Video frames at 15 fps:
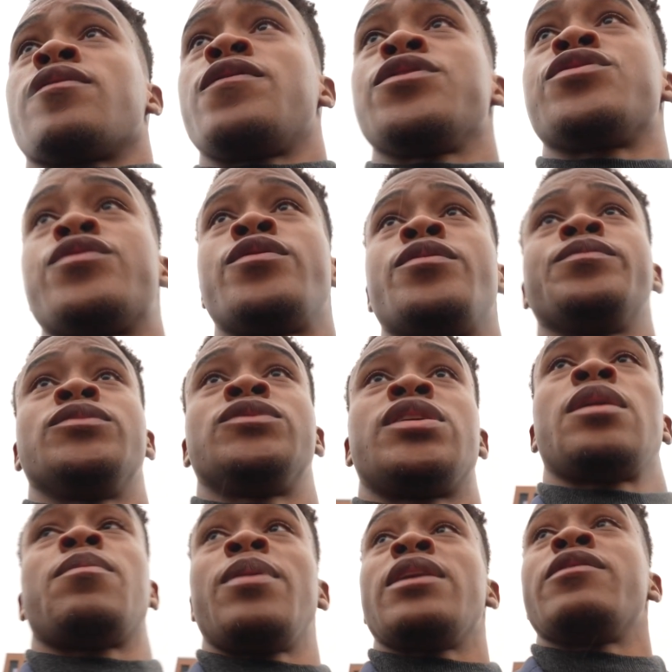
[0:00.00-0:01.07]
First of all, did
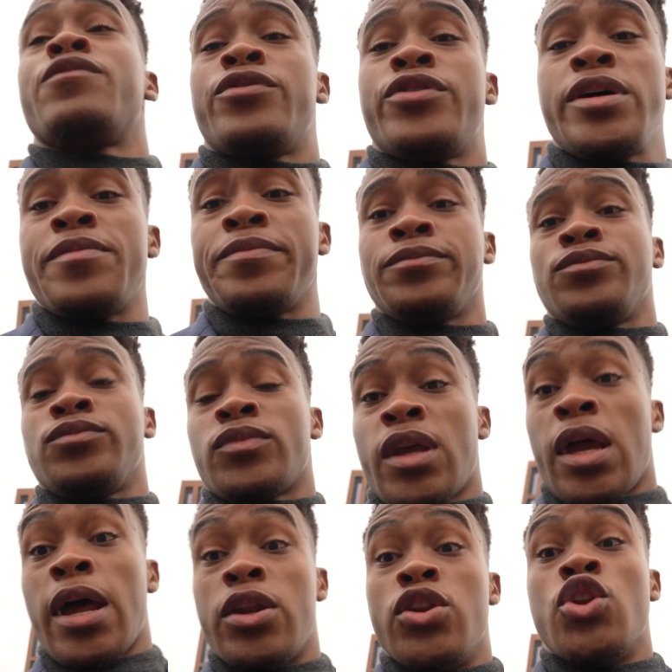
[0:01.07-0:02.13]
I plan for rain?
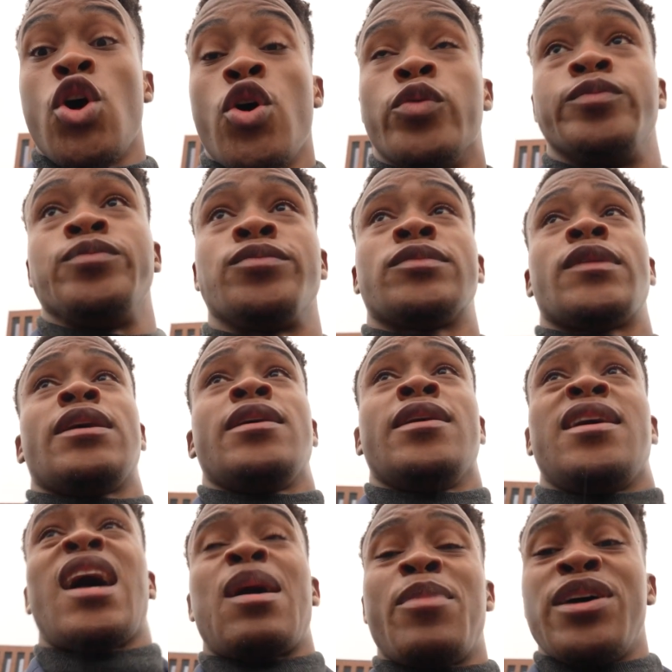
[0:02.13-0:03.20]
No.
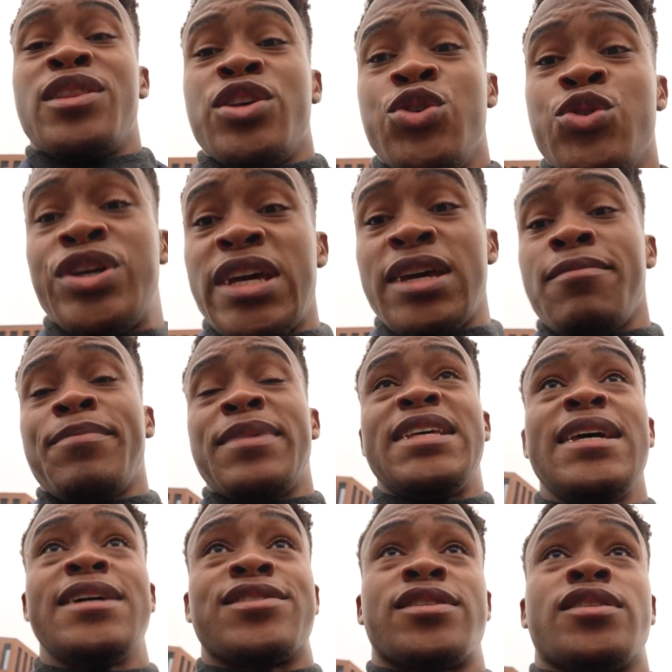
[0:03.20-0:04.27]
Am I in the UK?
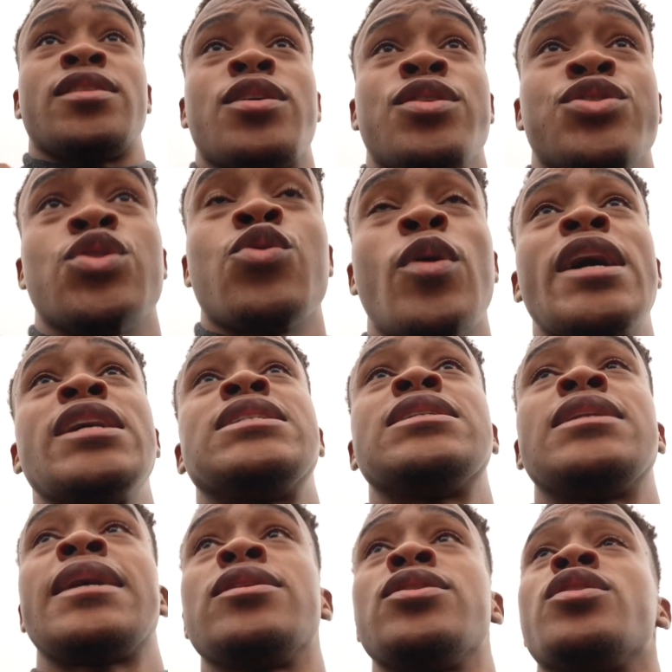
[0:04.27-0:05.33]
Yes. So why
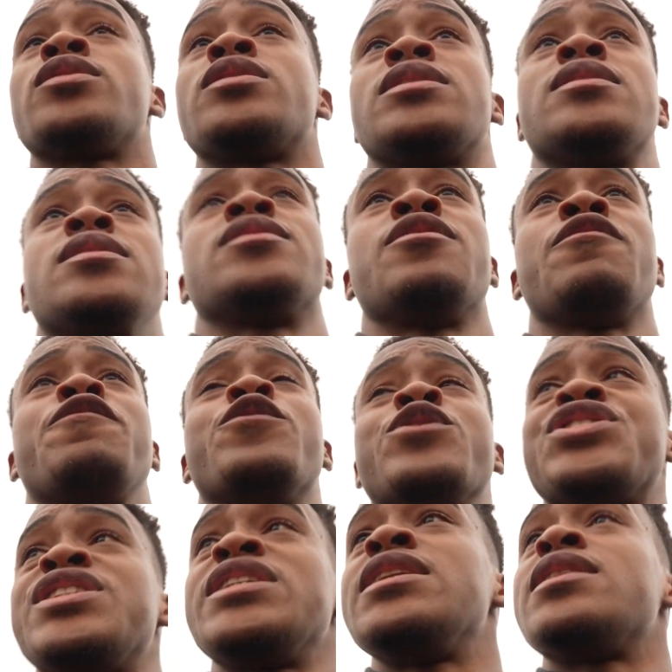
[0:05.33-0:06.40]
did I not
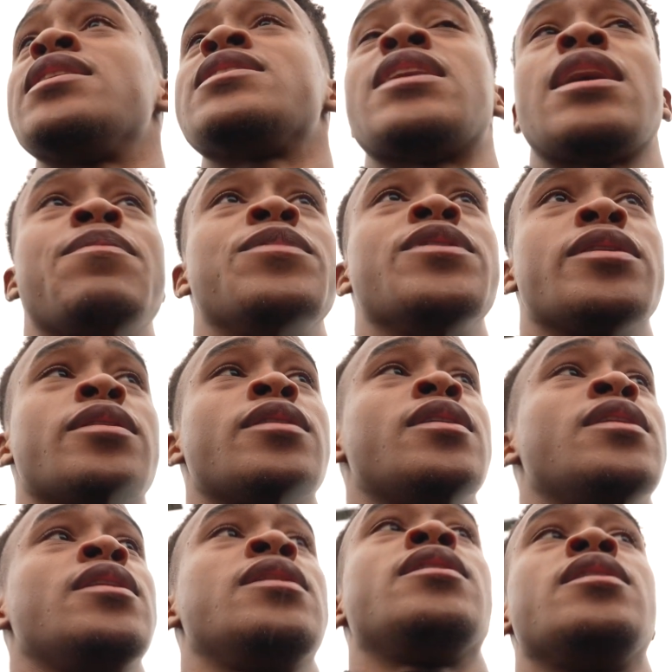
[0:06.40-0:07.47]
foresee this happening?
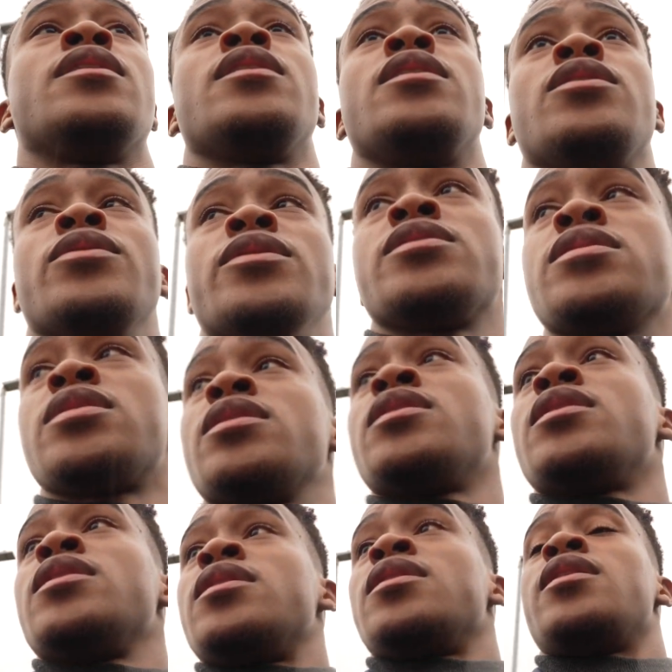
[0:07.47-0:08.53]
Anyways,
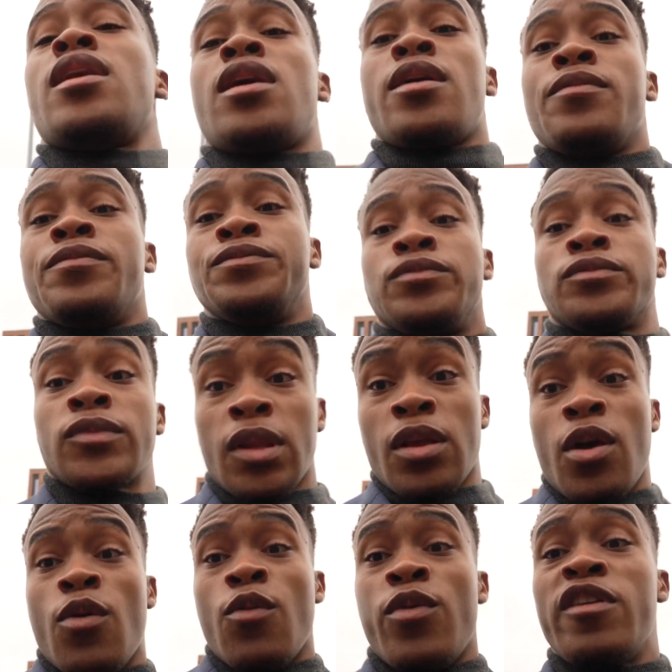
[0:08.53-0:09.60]

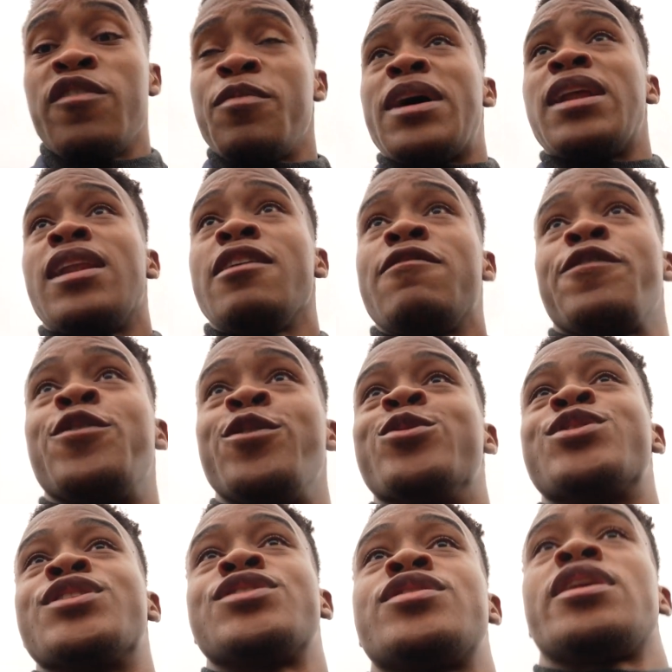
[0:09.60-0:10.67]
one of my life
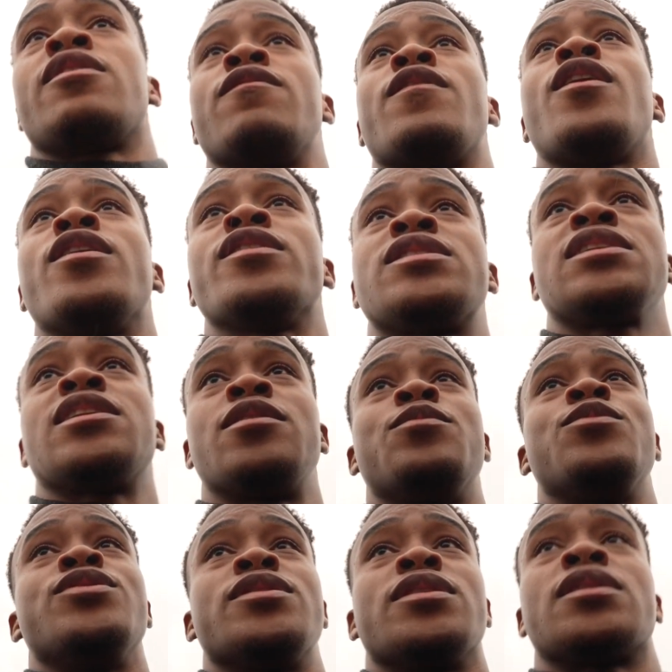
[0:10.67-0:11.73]
goals is to have hard style
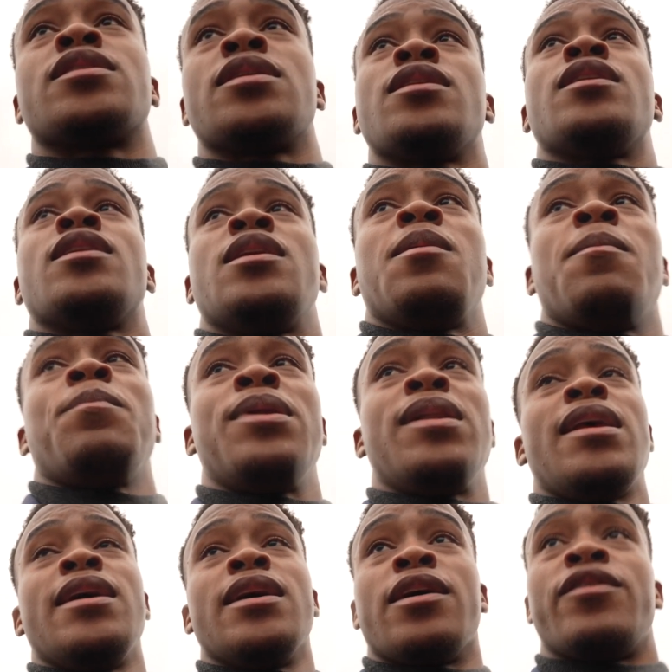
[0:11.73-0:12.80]
music
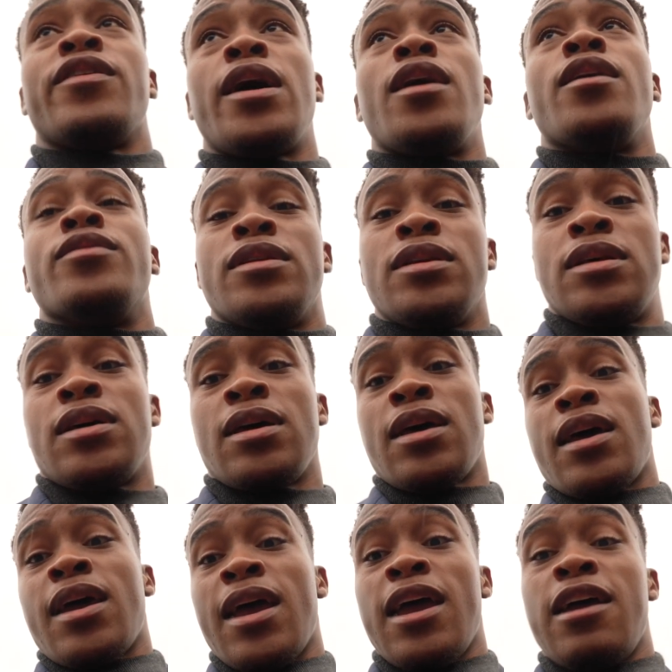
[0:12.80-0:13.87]
playing around
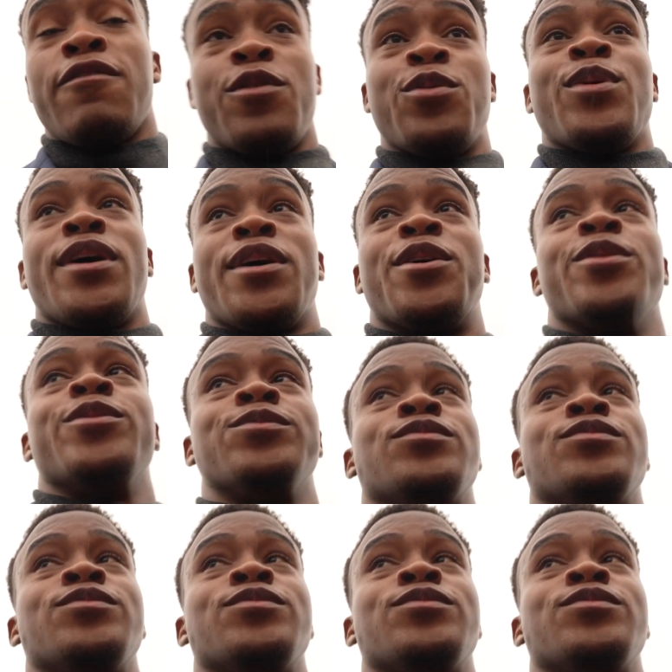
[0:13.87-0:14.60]
everywhere I go.